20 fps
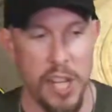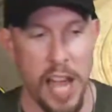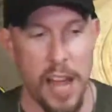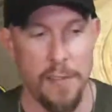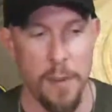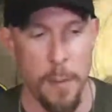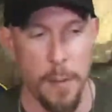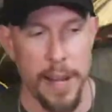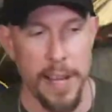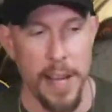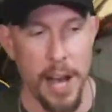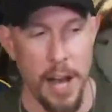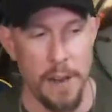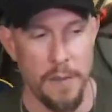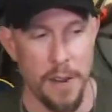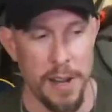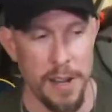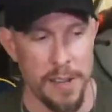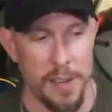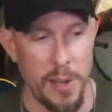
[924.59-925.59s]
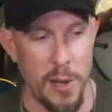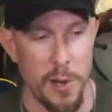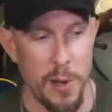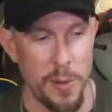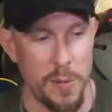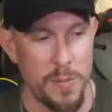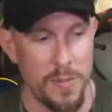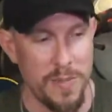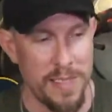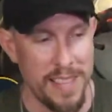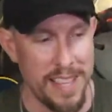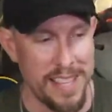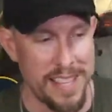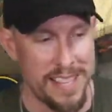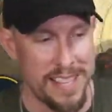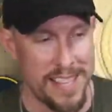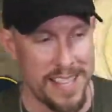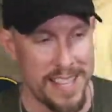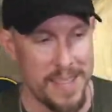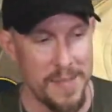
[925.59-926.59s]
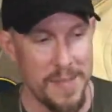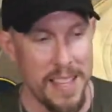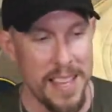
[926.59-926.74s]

everybody off on his own. Let's see.